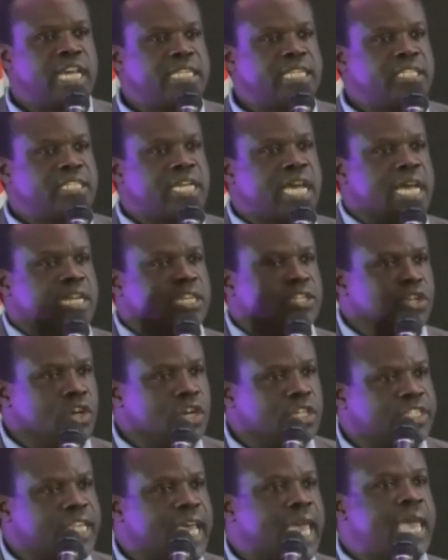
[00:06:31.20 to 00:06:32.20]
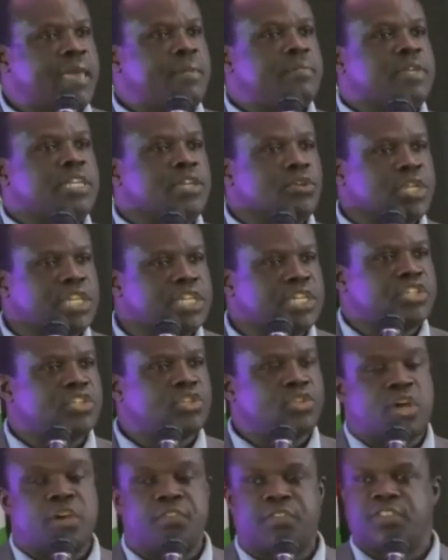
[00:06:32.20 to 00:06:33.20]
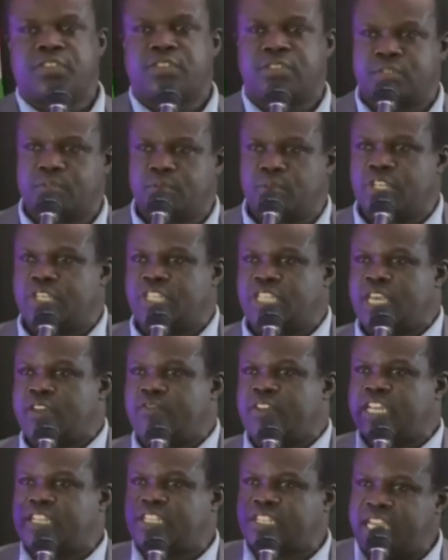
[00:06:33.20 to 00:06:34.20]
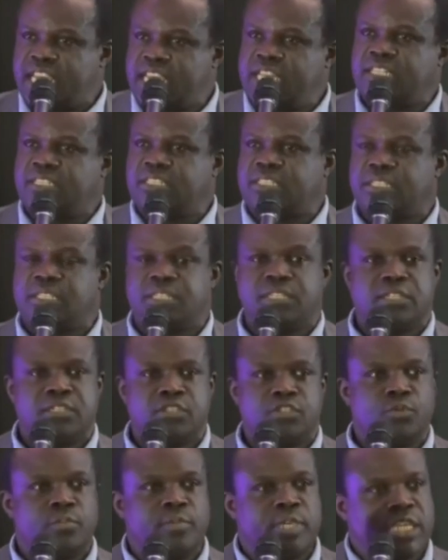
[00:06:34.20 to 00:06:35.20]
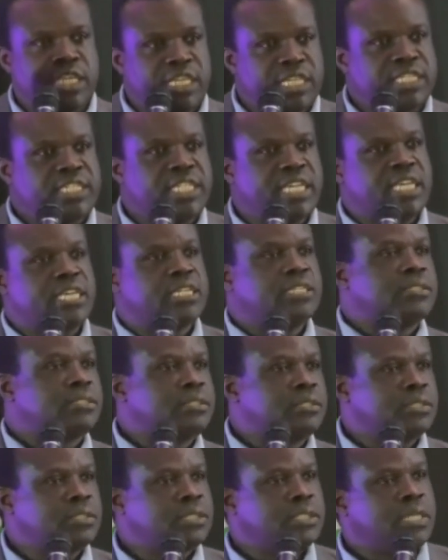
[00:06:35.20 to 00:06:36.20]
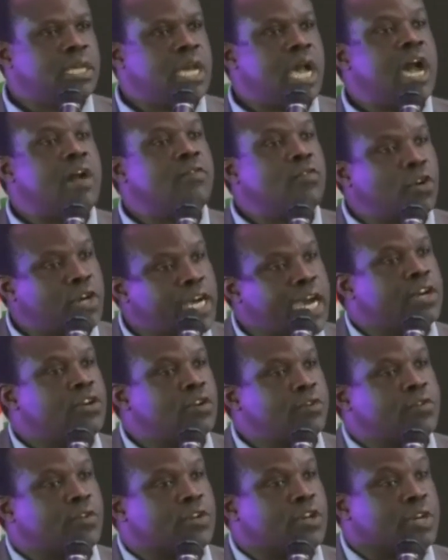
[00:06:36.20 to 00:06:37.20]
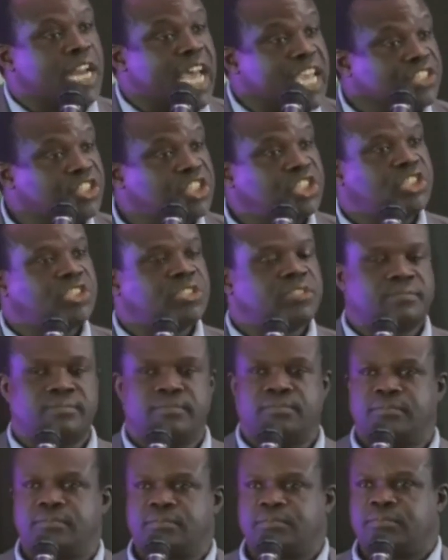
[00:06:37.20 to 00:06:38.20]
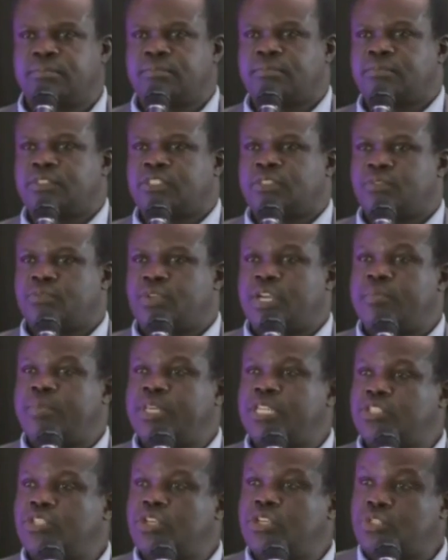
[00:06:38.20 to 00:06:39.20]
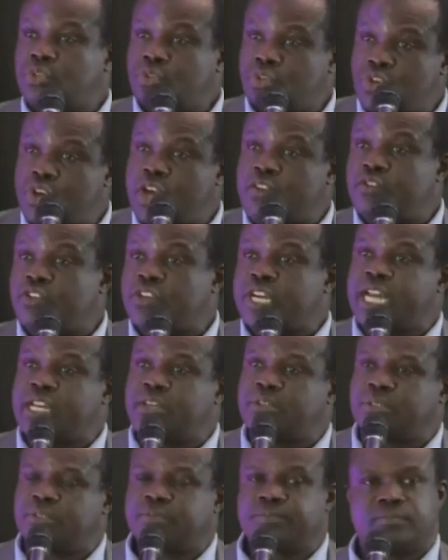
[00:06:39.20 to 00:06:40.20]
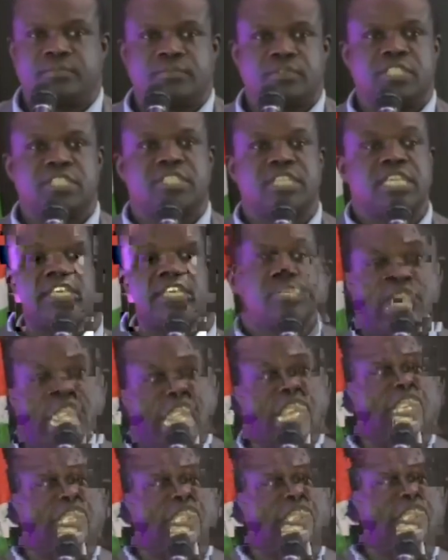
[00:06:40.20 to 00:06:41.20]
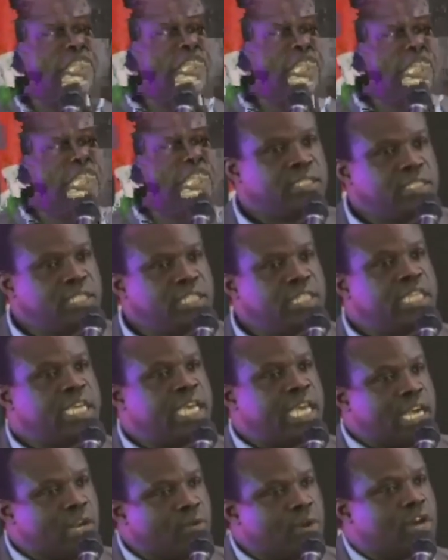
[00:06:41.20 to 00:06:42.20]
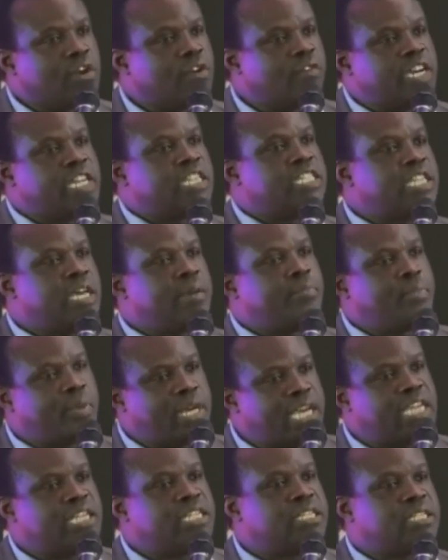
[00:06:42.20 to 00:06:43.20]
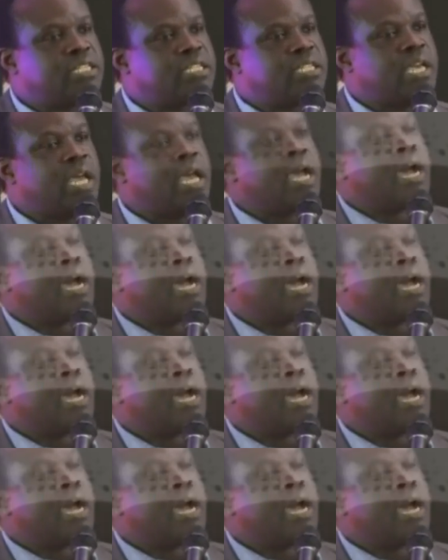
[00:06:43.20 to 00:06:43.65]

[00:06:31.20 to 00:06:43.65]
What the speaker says: that at no time during his growth was he ever trained to be eating avocado for lunch. We are being told to grow avocado. Since when did any one of us here place